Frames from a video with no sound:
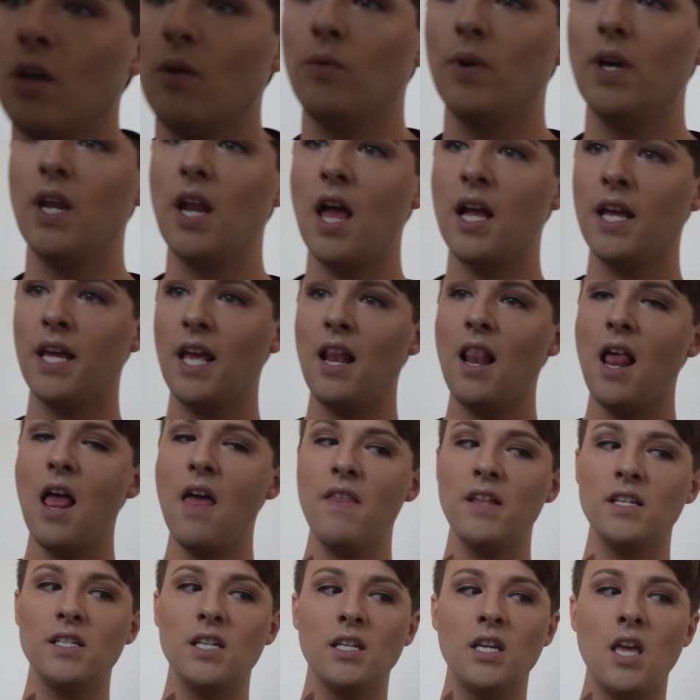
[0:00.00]
When I get
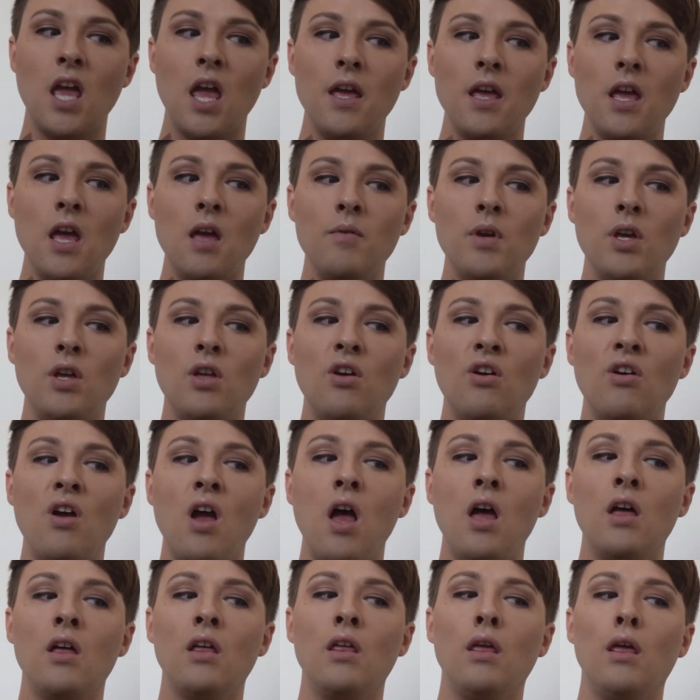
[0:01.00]
on this, I can't be
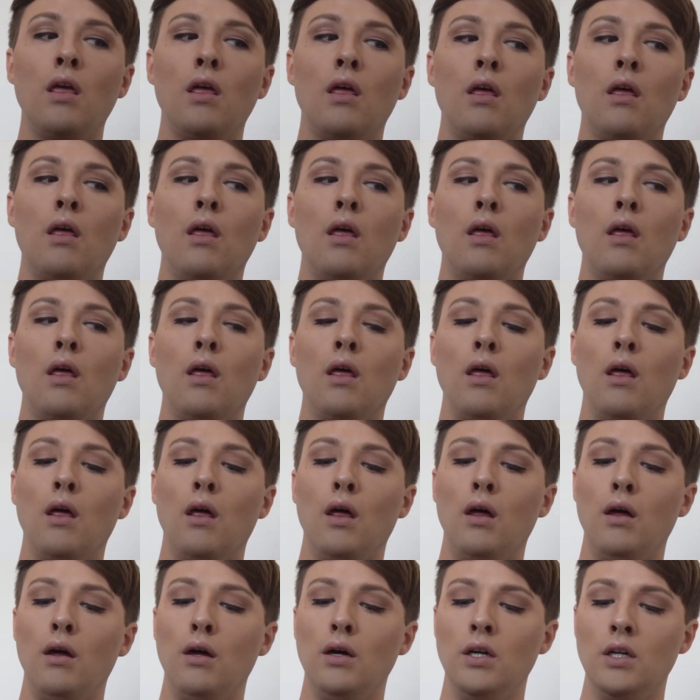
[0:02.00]
on
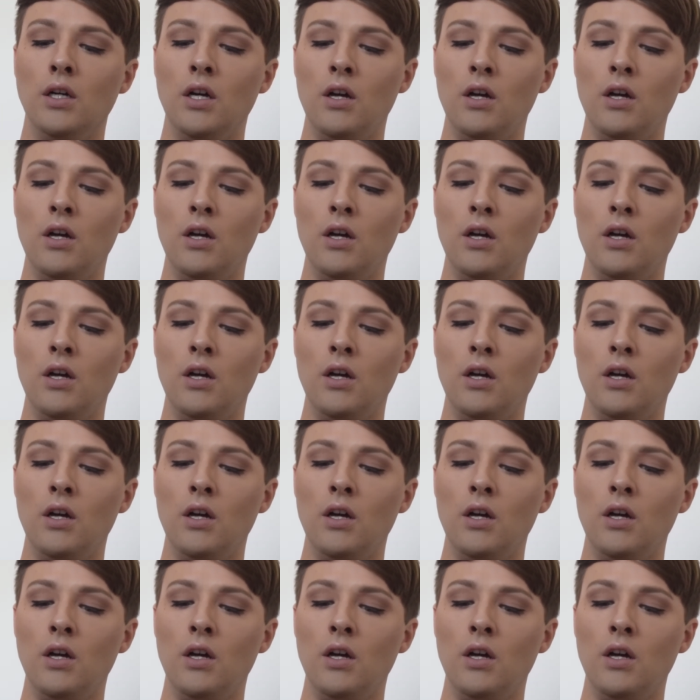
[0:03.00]
you.